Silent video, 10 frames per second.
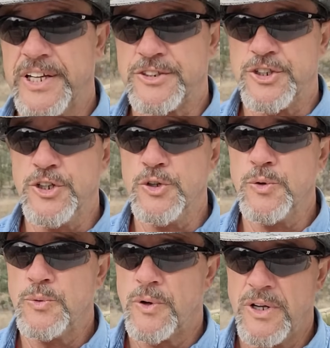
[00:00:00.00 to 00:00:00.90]
that
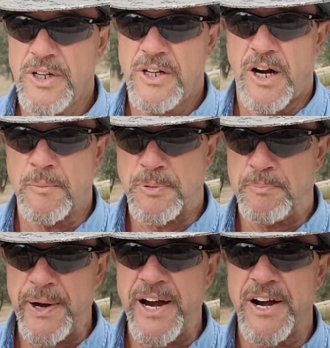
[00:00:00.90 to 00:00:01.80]
you are
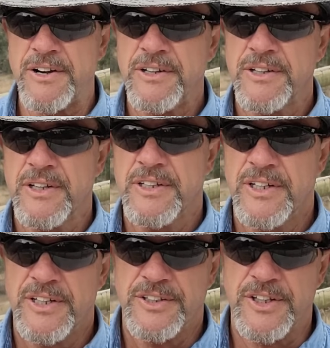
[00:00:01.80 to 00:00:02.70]
prepared,
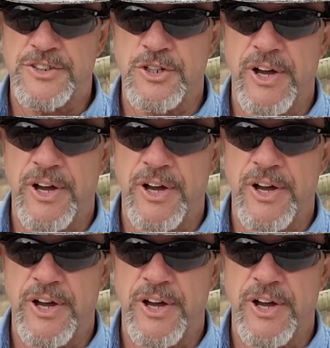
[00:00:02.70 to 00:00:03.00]
that you